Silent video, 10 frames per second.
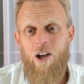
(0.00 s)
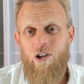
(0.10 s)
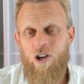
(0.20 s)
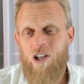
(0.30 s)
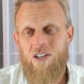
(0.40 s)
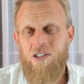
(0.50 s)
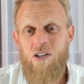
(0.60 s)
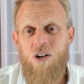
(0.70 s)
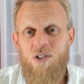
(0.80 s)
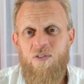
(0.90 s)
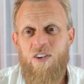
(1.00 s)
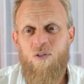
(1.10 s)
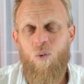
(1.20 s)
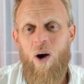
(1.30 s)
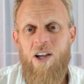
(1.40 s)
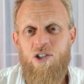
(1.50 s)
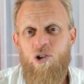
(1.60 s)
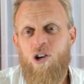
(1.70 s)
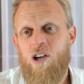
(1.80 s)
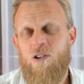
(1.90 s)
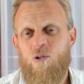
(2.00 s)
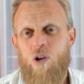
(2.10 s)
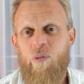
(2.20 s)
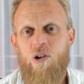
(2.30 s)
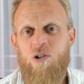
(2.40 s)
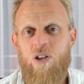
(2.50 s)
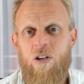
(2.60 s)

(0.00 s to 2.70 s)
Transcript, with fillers: You can, there's lots of different ways you can contribute to the